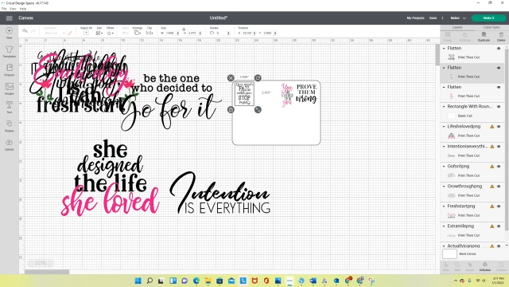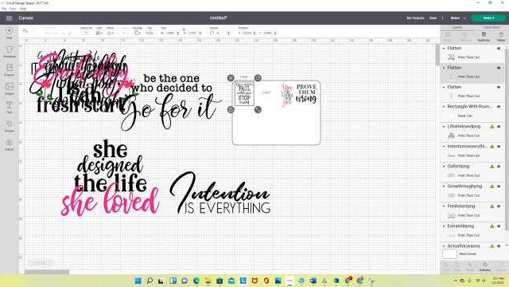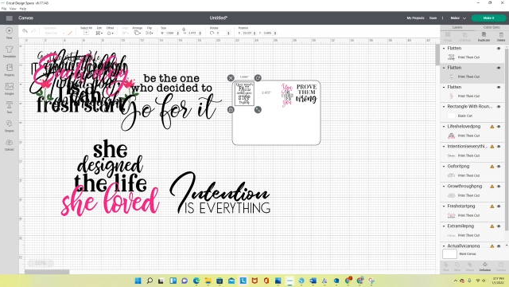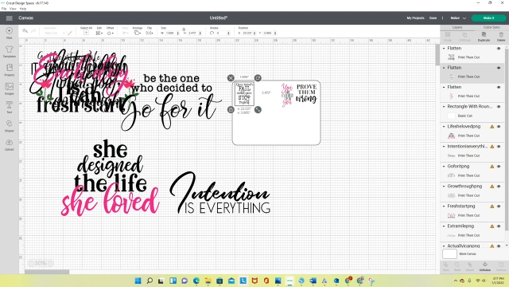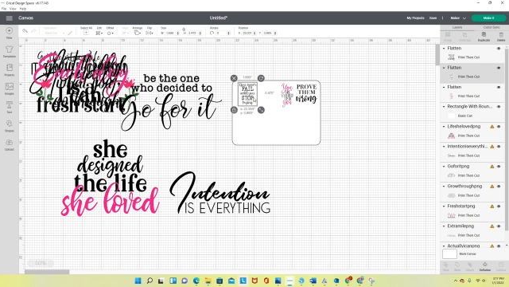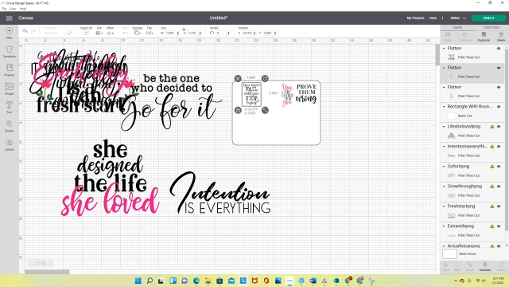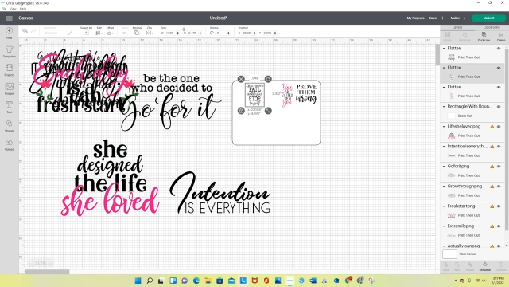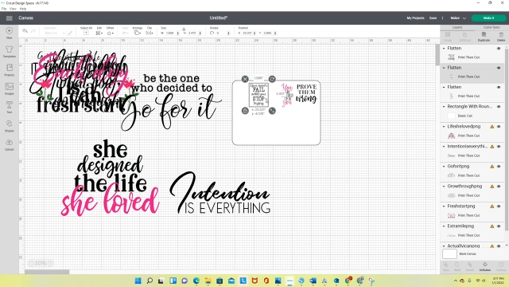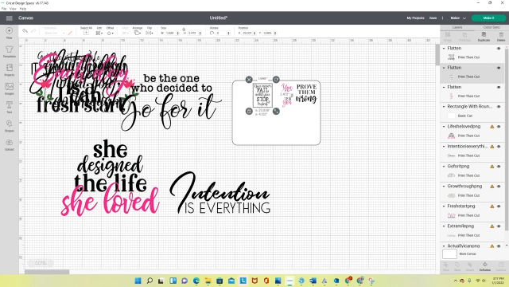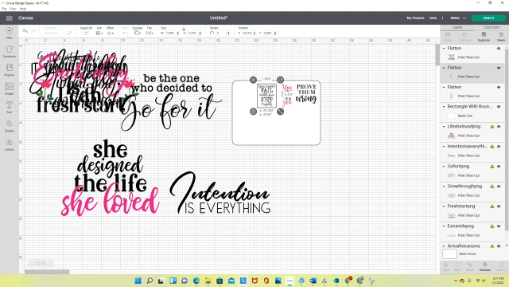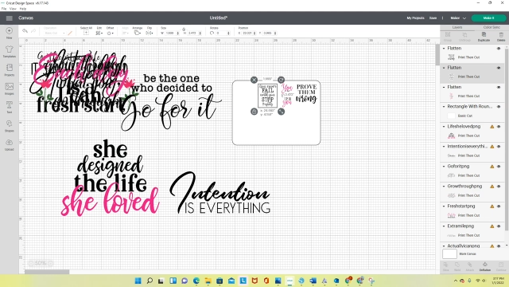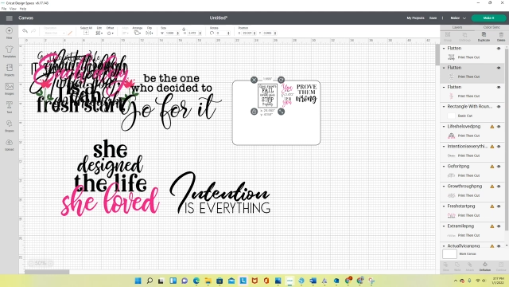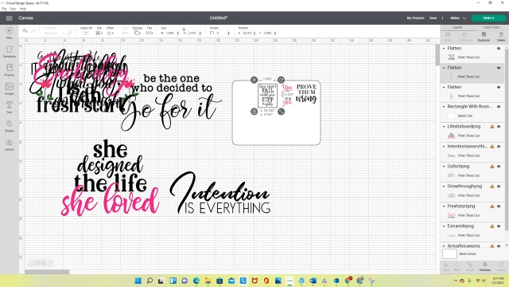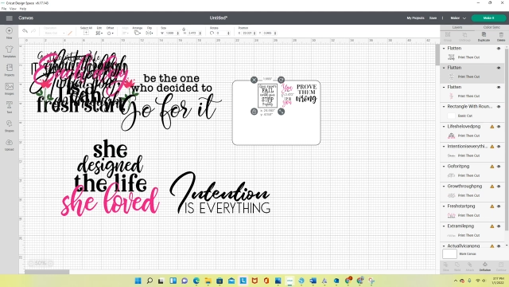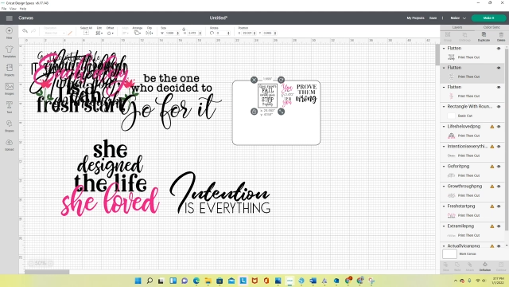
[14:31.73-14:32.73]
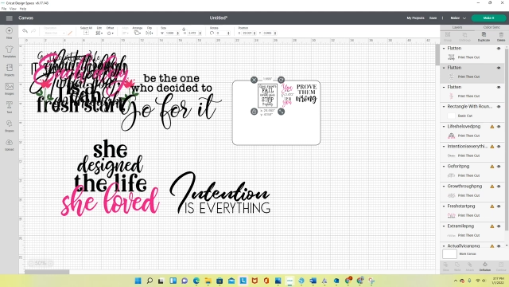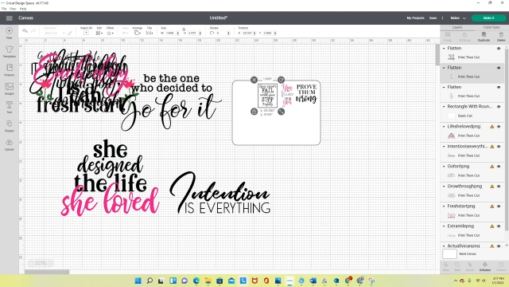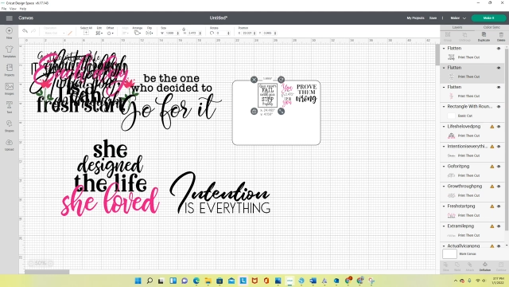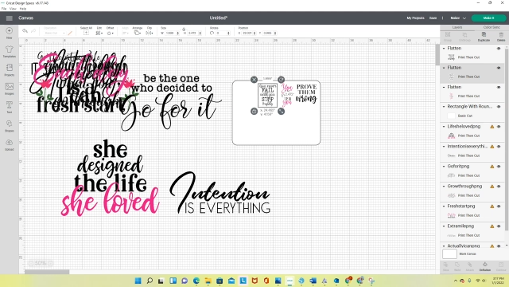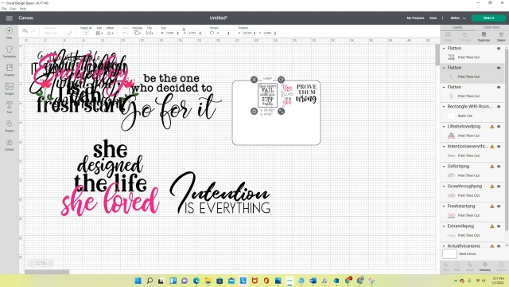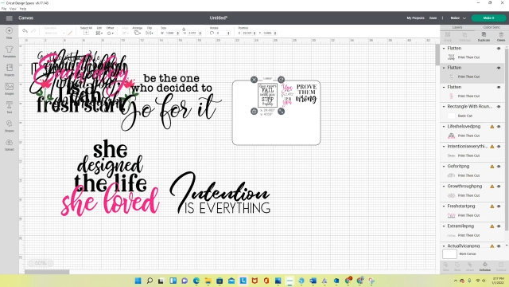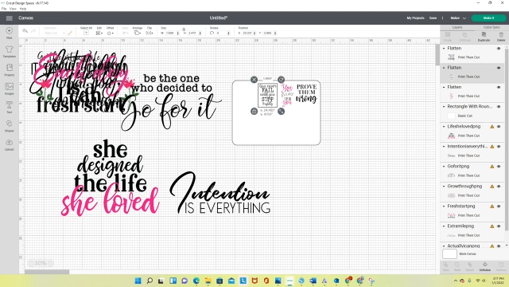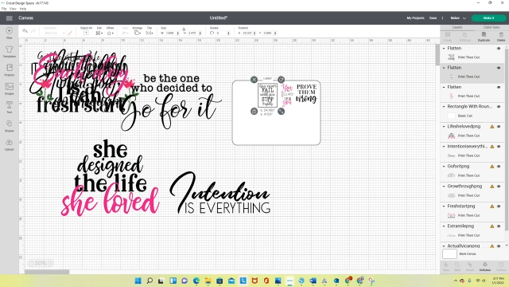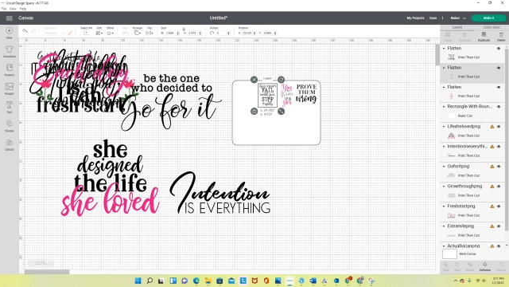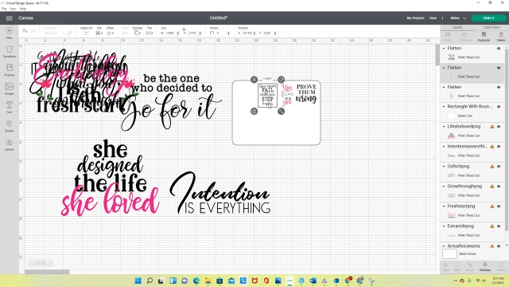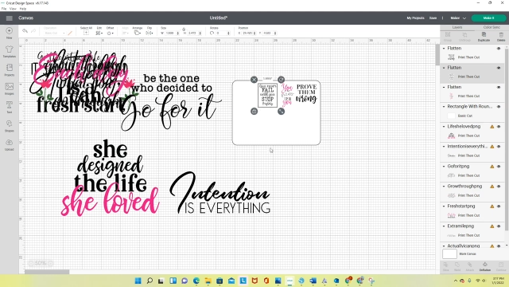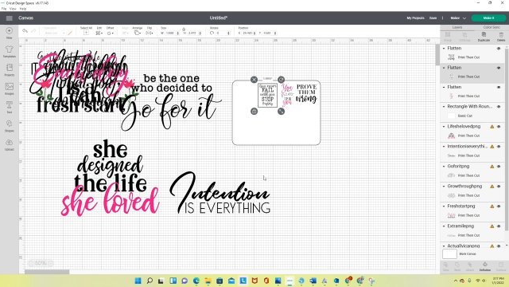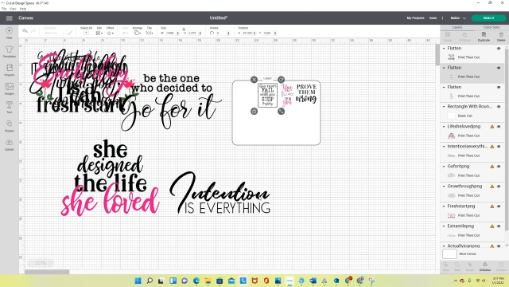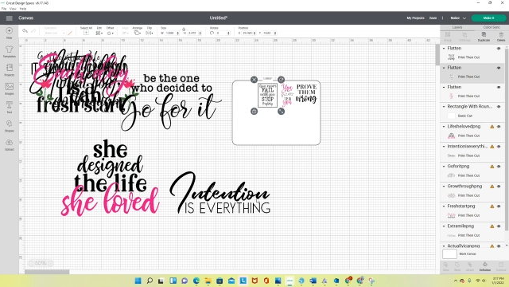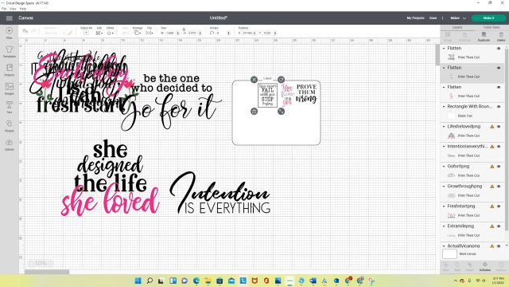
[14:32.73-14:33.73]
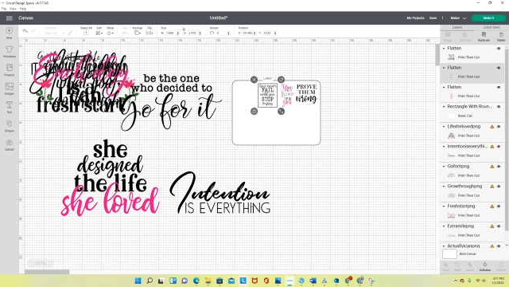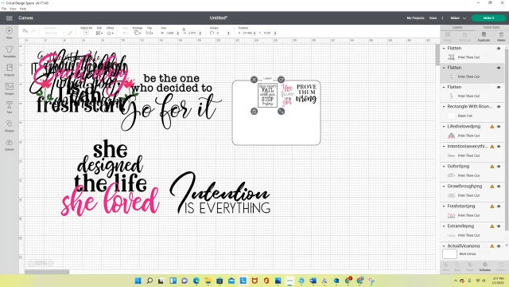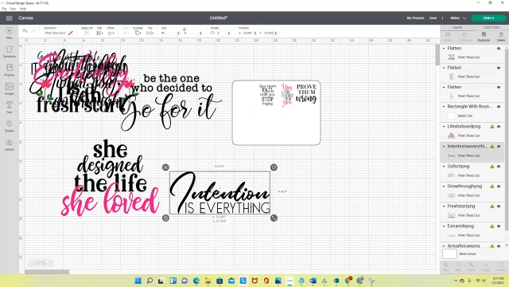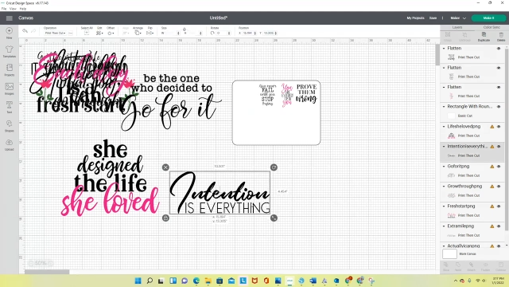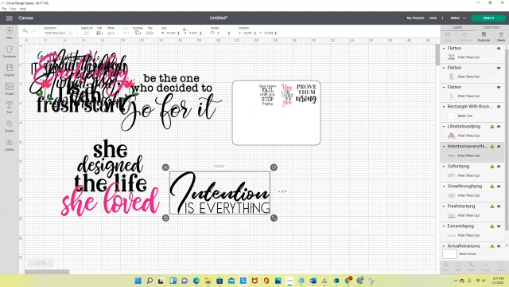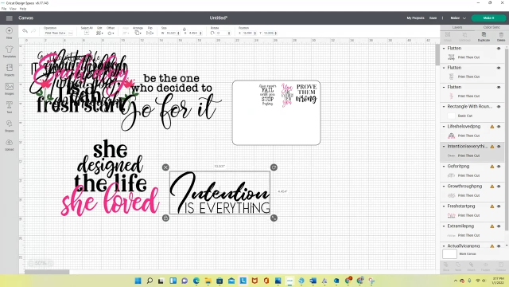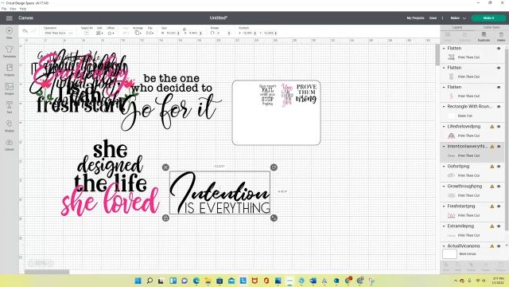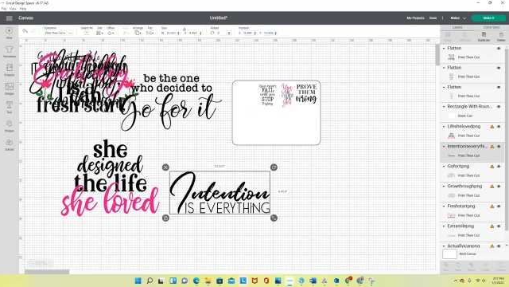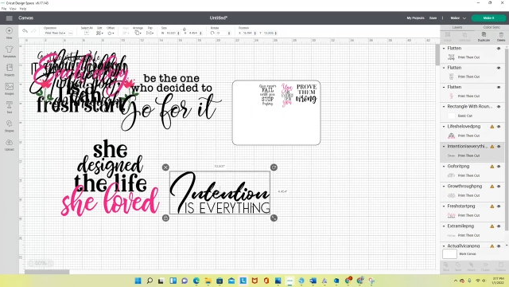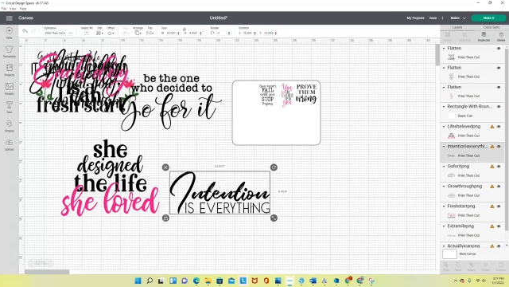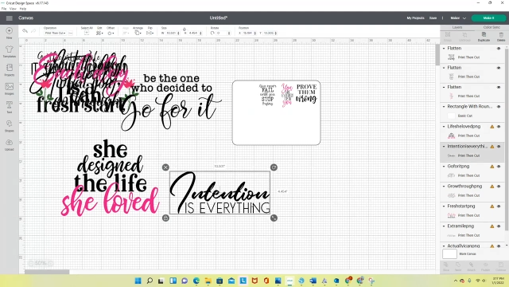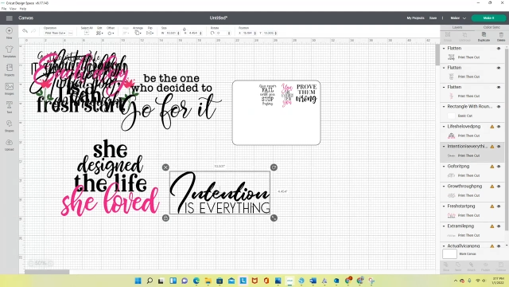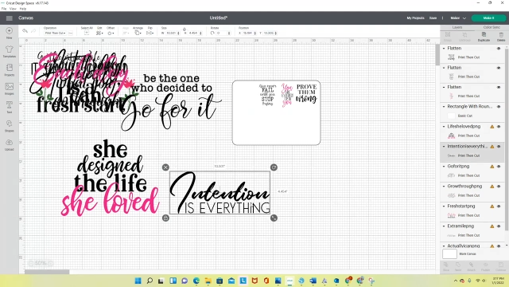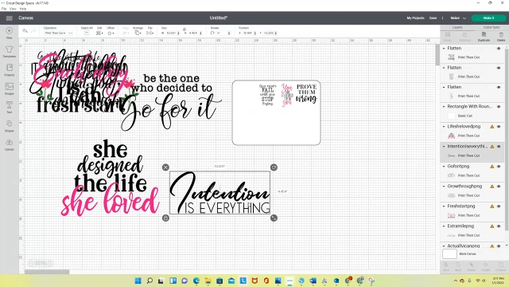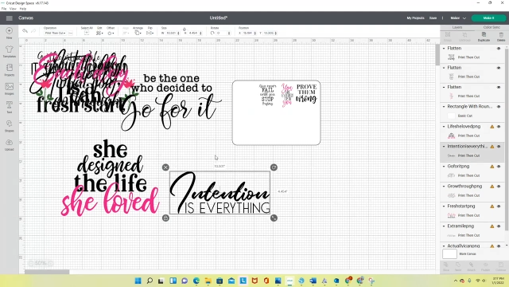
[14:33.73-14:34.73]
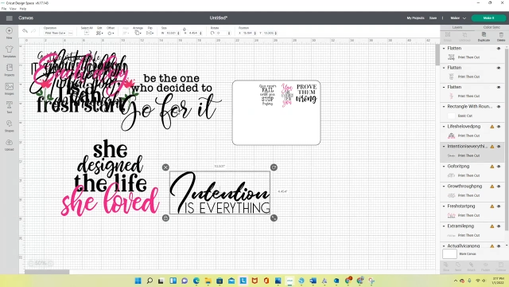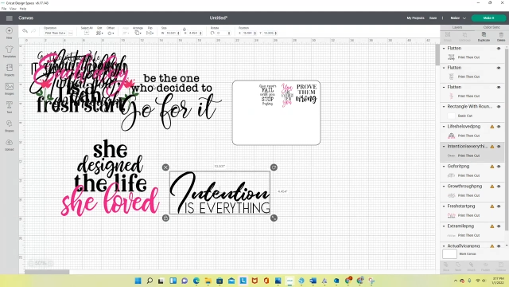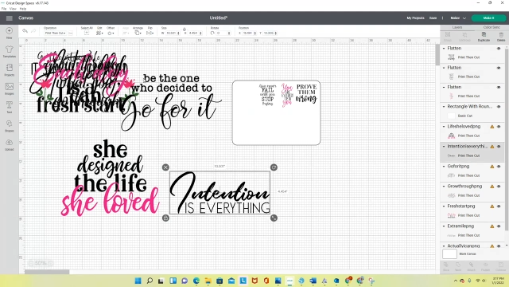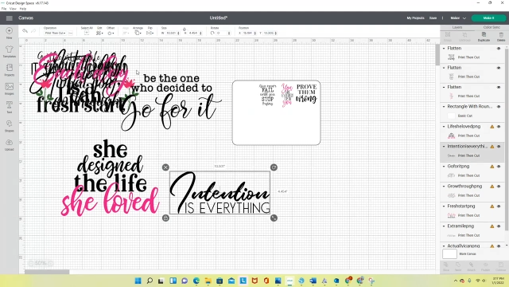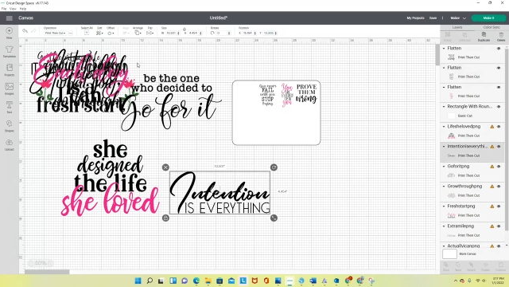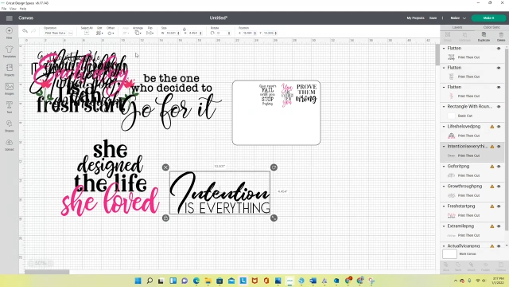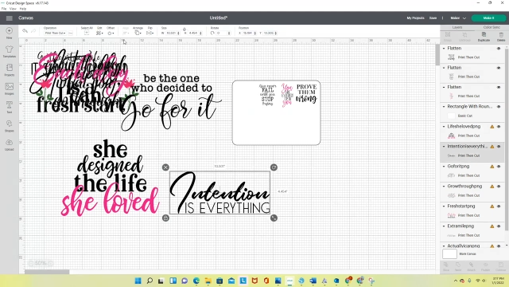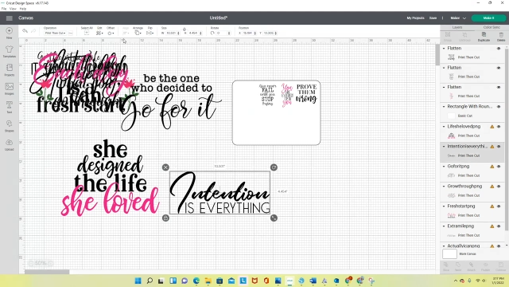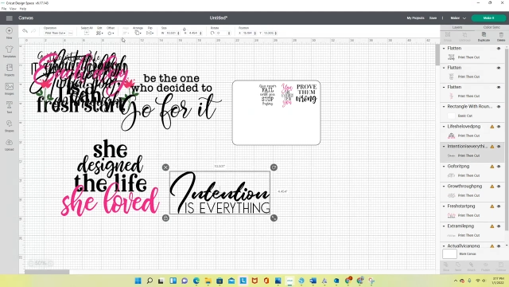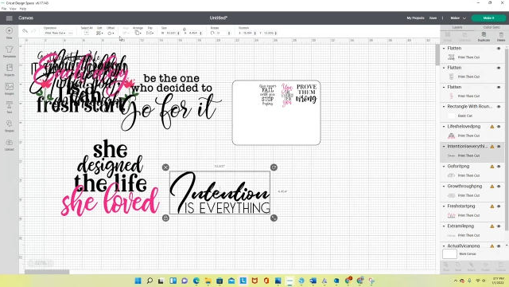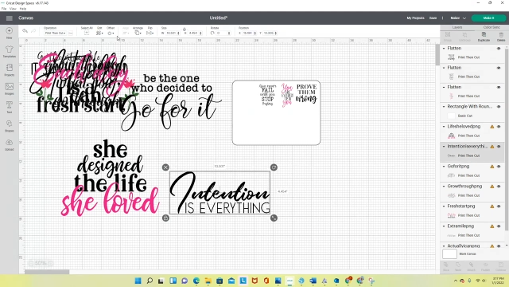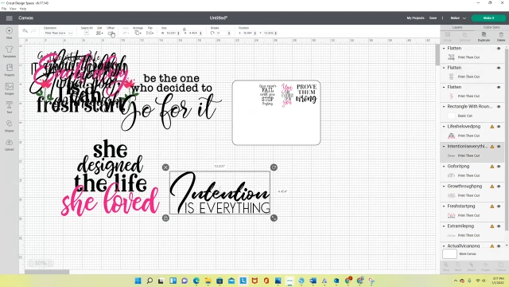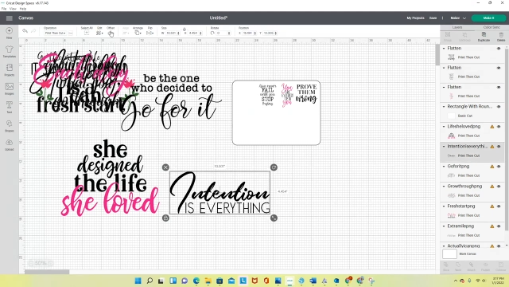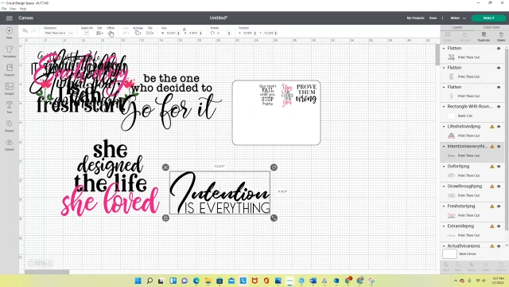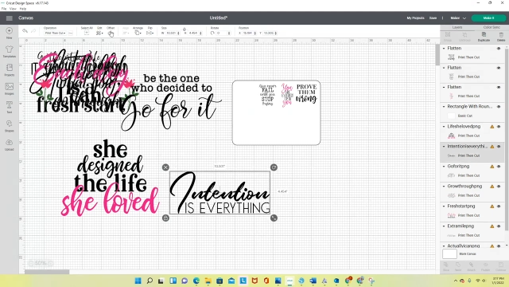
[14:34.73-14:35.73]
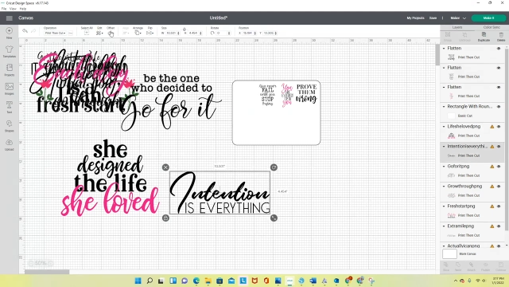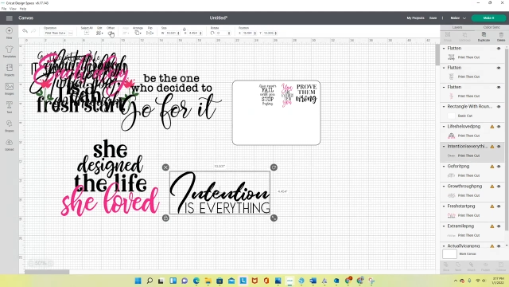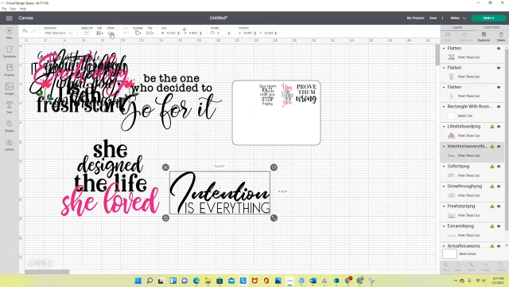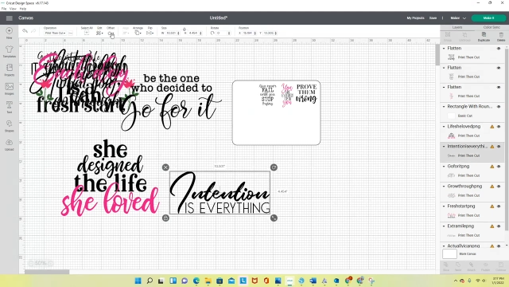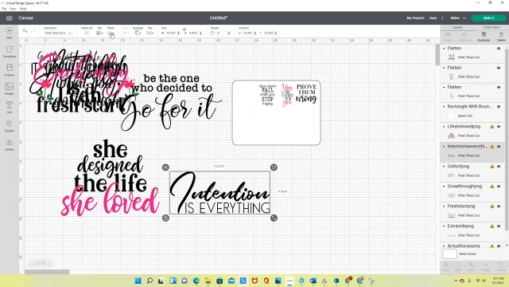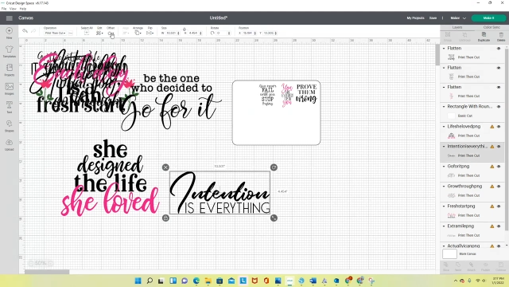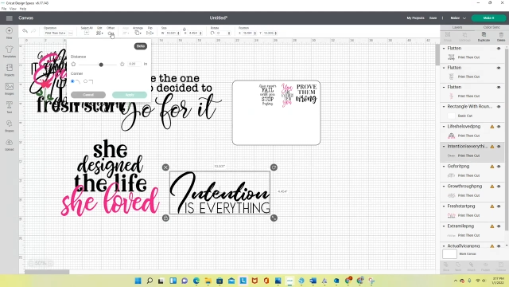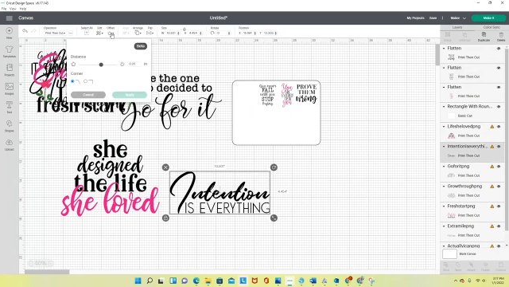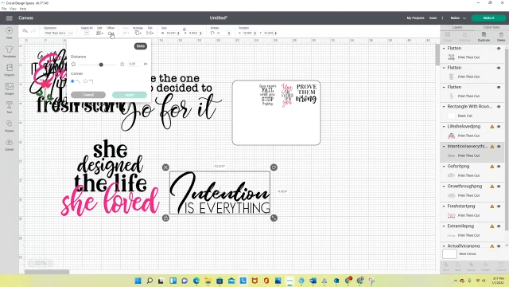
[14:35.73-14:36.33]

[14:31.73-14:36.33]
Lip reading: [unreadable: no face in view]